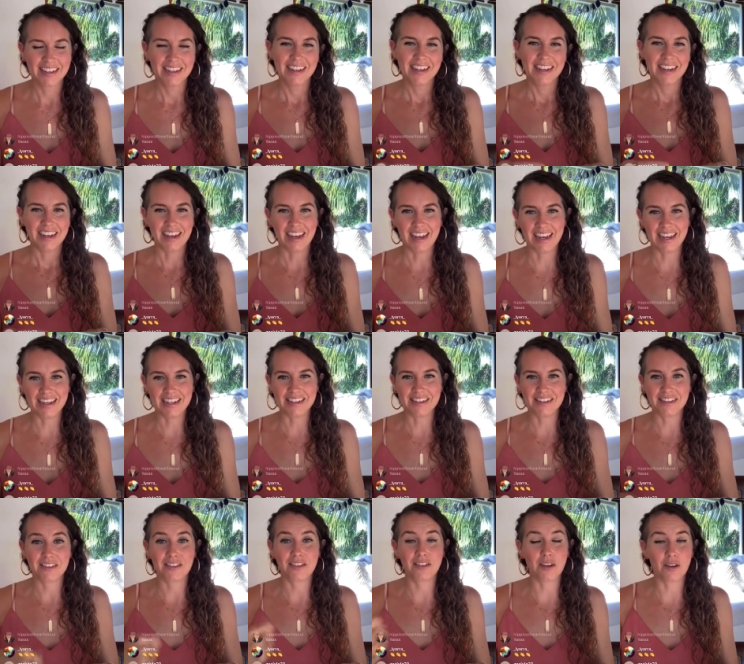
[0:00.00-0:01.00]
And
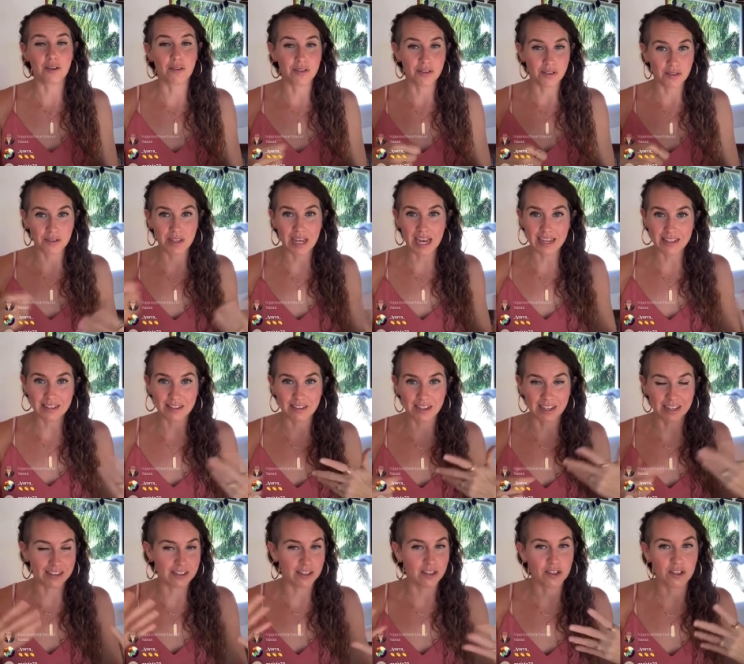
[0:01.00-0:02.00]
so so that's like
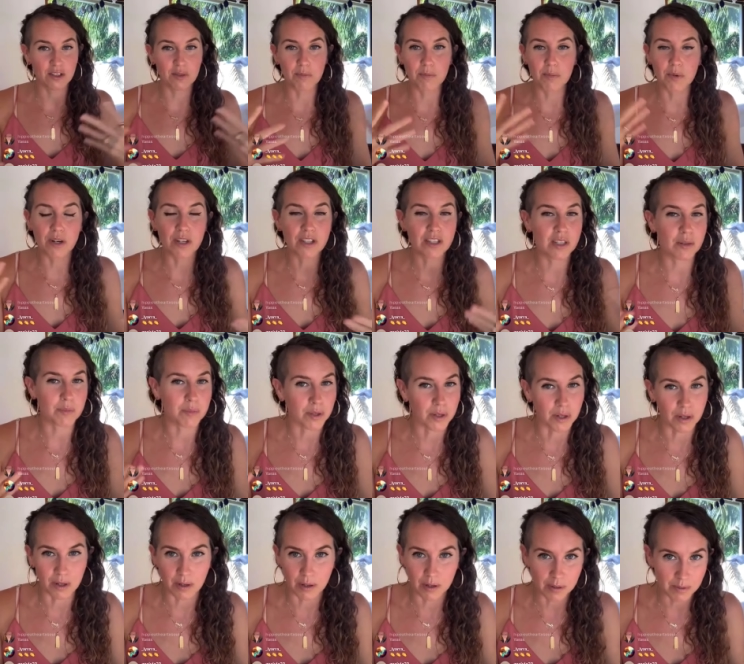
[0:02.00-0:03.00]
there's
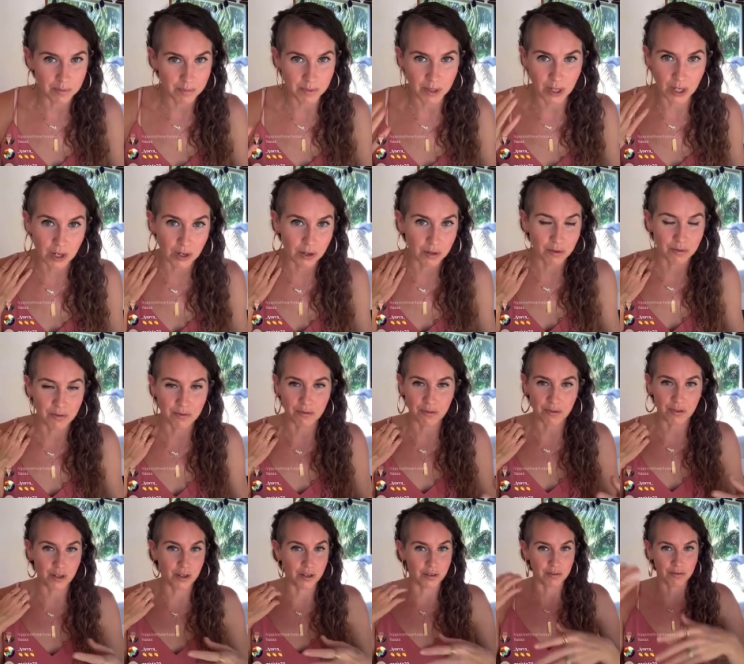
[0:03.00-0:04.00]
multiple, you know, you
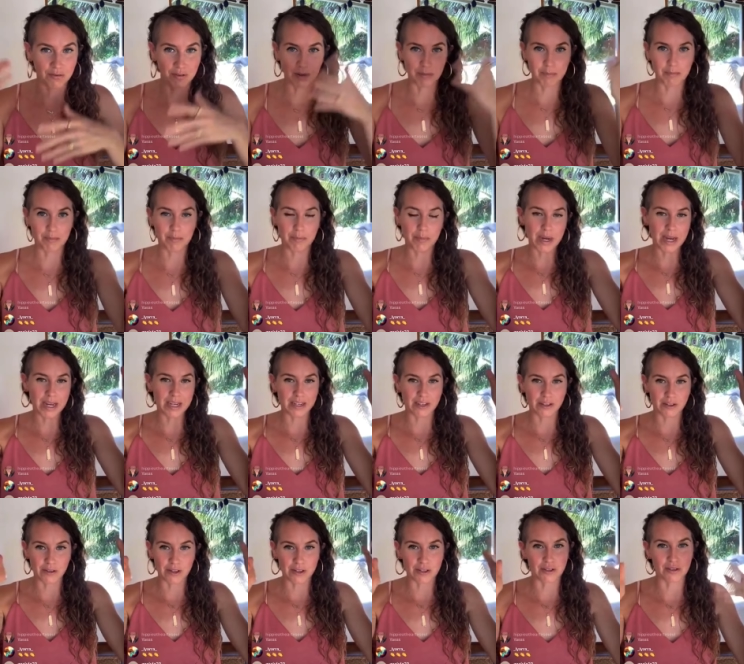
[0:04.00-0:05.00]
know, from buying a
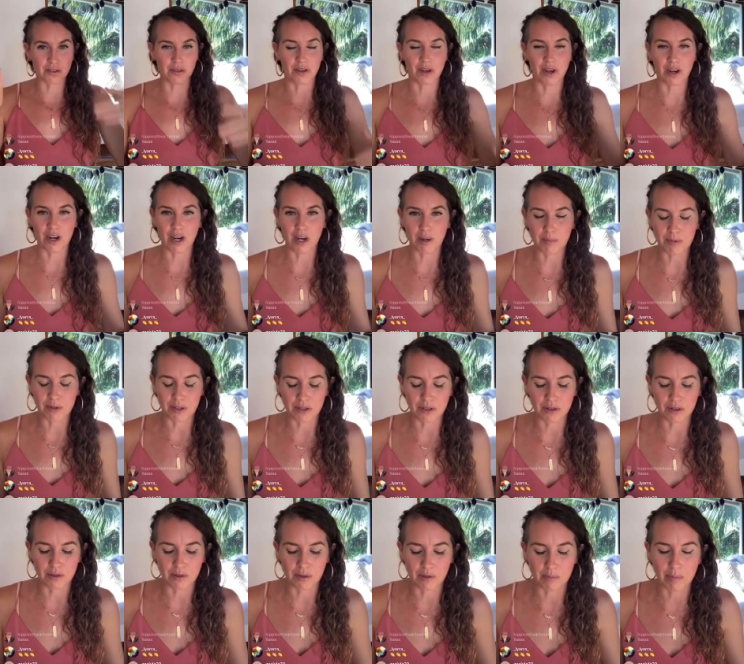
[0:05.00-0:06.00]
crystal harp
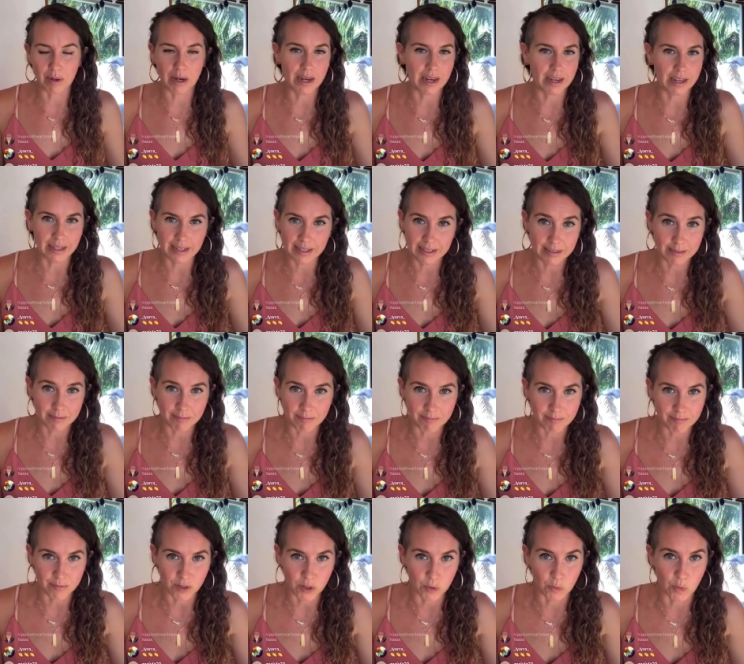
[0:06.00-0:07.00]
to buying
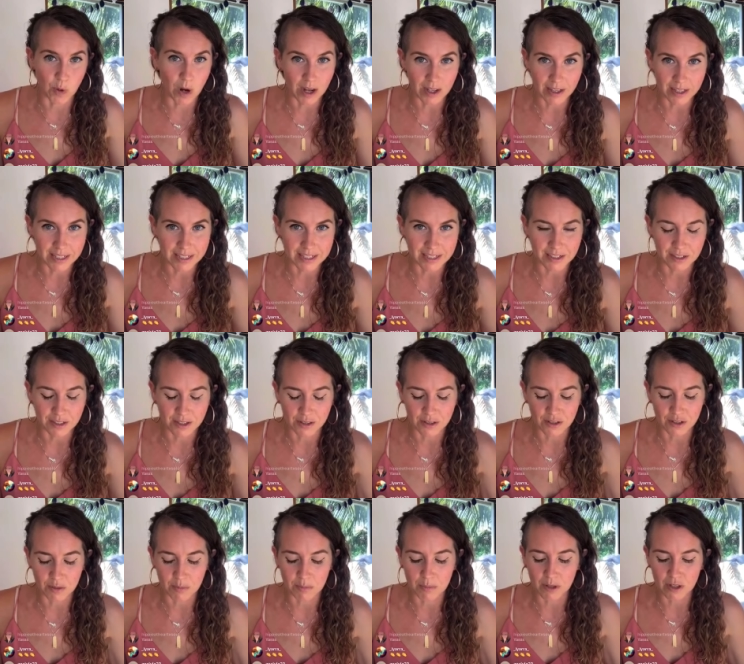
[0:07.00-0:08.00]
a wallet. You know, there's
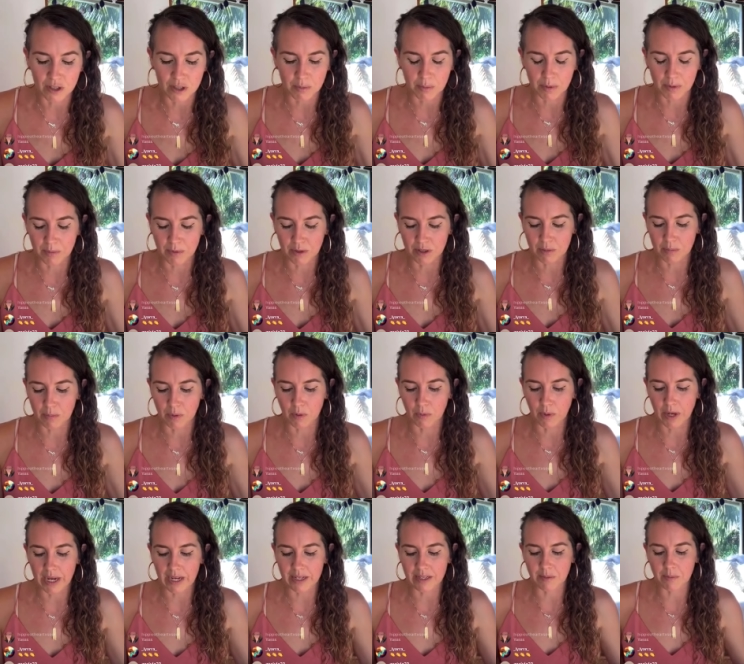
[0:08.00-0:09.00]
multiple multiple
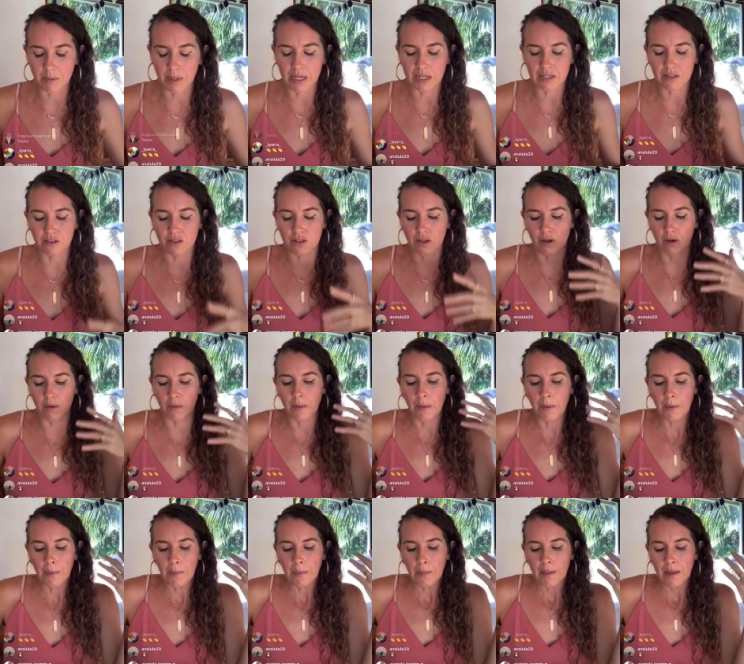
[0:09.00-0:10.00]
ways, but it's so
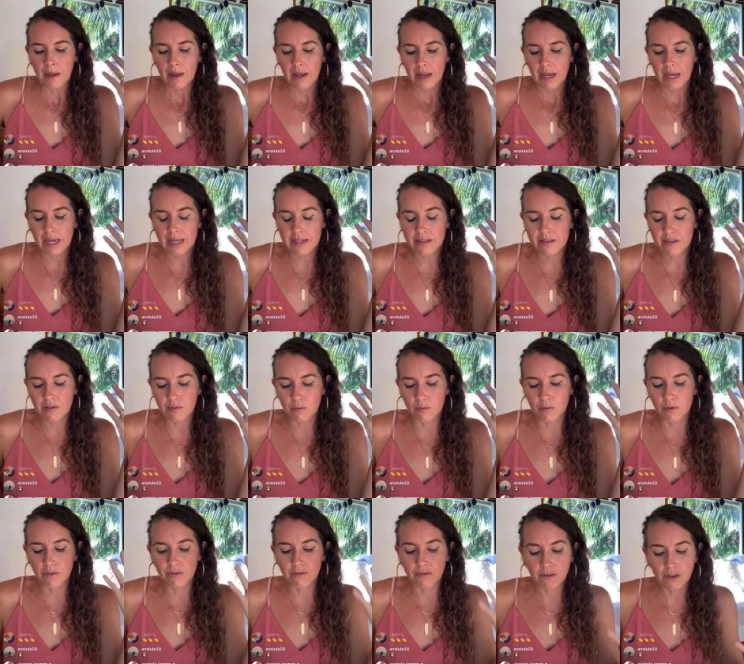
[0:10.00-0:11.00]
it's
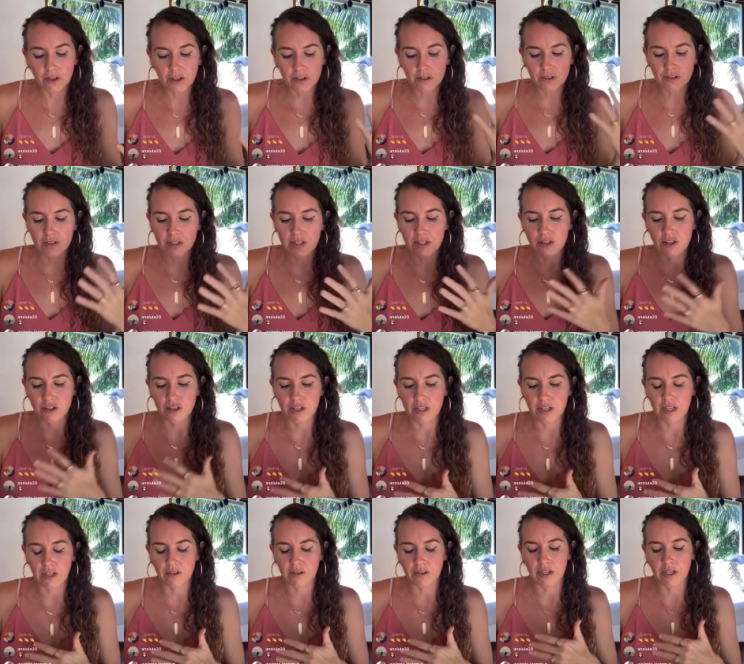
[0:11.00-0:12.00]
reverse
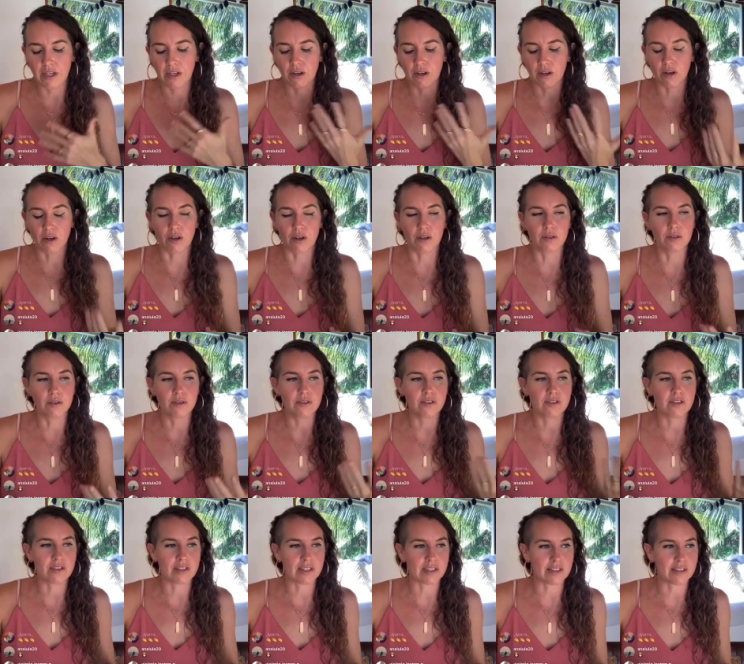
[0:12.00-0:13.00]
engineering your own
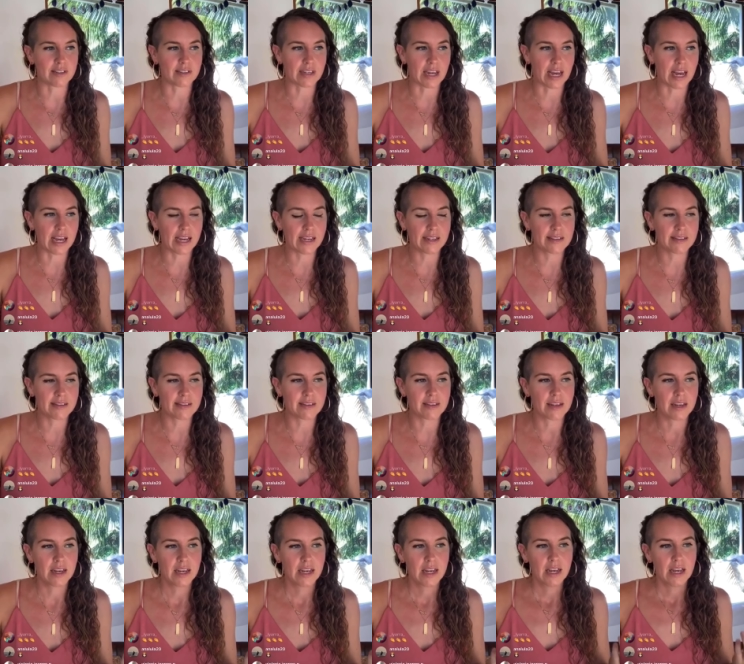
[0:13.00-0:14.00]
success
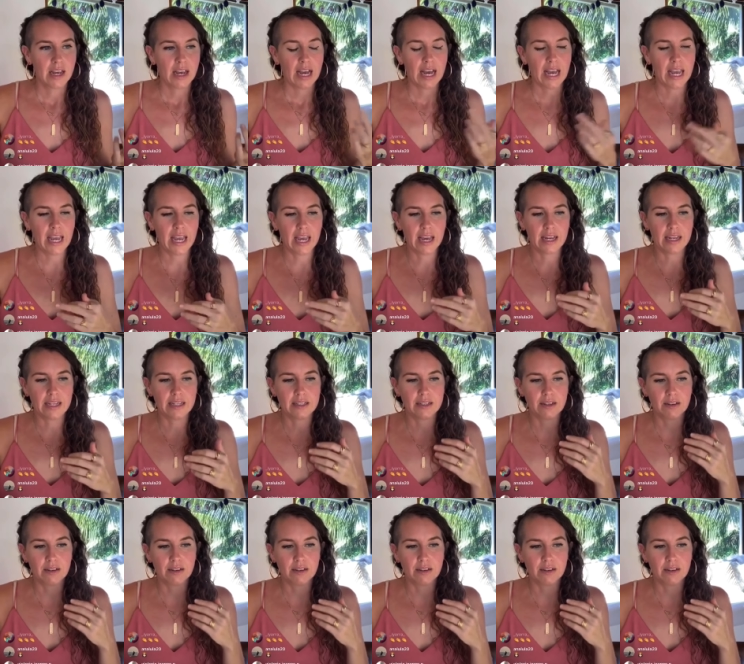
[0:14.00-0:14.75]
and